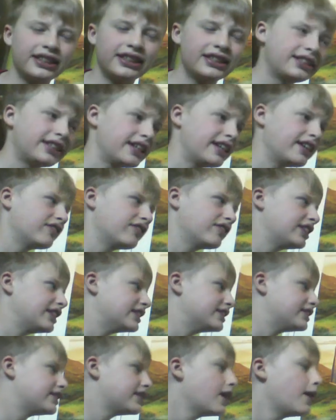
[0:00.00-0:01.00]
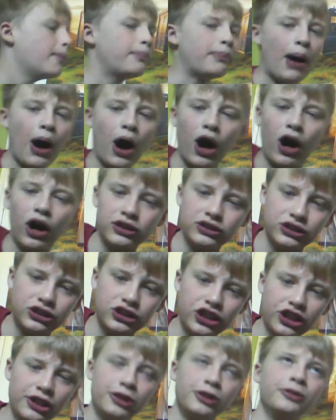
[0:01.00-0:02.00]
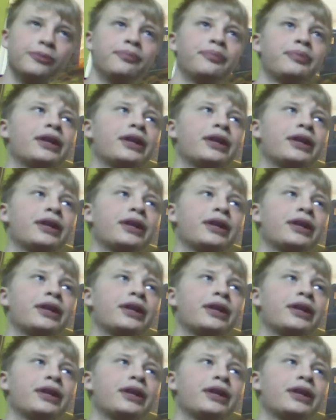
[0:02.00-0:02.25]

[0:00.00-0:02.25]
Series Part 2.